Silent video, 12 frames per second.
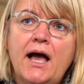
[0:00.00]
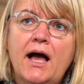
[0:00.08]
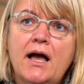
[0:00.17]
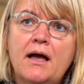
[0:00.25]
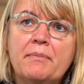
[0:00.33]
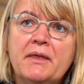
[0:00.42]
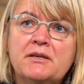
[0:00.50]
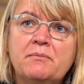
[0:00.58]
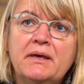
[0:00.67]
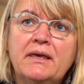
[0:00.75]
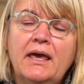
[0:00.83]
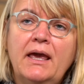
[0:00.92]
it
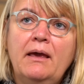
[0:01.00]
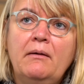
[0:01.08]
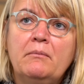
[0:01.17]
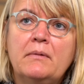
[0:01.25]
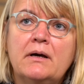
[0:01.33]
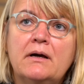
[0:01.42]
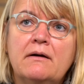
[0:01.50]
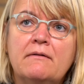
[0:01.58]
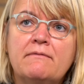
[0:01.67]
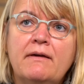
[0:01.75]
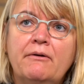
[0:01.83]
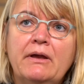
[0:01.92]
became
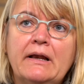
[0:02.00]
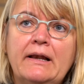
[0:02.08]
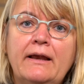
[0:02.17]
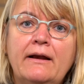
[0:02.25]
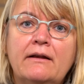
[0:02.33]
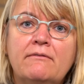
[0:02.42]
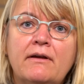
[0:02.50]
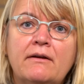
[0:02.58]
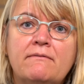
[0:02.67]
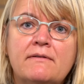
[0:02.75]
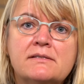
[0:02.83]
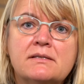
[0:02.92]
very clear and
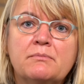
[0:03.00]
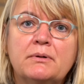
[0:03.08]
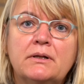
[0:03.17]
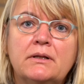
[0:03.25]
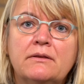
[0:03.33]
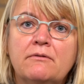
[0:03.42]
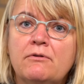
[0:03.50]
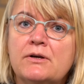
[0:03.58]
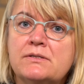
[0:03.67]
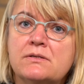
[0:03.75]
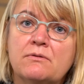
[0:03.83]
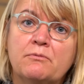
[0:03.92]
very visible the
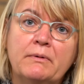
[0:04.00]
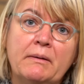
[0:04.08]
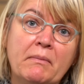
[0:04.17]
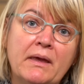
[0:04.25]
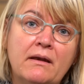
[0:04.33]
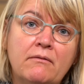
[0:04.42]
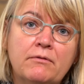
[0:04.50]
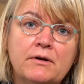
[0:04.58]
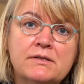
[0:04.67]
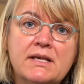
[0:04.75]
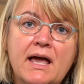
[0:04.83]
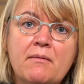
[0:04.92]
voices of women, for
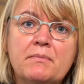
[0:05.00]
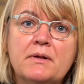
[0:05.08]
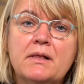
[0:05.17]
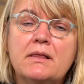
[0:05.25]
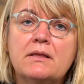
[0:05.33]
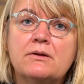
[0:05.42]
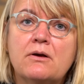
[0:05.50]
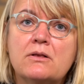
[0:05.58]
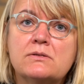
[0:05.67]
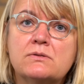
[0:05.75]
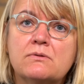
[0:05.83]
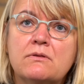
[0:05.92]
example. It
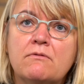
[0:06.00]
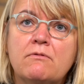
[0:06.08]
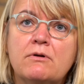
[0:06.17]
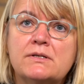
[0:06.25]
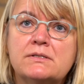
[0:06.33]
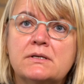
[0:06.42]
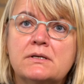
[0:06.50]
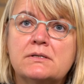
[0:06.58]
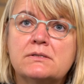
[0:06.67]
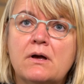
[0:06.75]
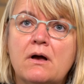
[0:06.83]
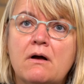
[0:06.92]
also the
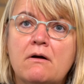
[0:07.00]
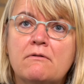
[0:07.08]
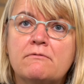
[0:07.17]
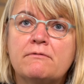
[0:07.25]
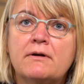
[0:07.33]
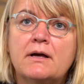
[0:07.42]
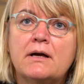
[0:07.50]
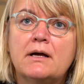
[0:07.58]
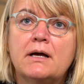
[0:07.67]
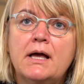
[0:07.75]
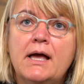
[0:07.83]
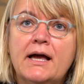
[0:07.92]
voices of
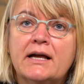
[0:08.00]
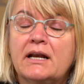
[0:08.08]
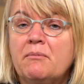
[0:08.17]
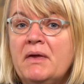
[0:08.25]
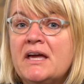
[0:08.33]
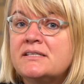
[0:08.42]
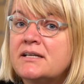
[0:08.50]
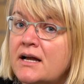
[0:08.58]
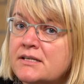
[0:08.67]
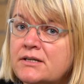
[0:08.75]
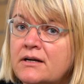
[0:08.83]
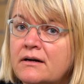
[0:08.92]
Crimean
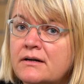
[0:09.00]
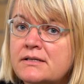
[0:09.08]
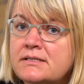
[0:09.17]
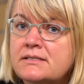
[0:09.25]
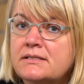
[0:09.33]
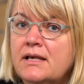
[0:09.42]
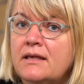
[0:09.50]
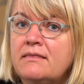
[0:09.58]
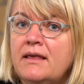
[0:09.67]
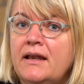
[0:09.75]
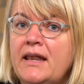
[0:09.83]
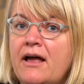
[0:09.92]
Tatars and
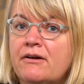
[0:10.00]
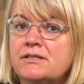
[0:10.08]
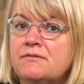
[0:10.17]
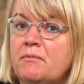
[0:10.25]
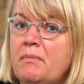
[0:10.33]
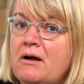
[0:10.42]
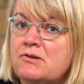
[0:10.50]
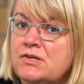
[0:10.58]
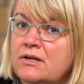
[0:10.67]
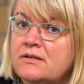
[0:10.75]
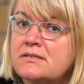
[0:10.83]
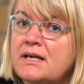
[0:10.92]
their narrative about
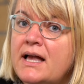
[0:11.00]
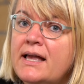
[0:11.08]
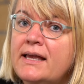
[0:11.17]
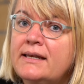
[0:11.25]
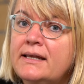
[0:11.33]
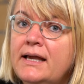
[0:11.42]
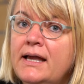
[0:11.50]
genocide.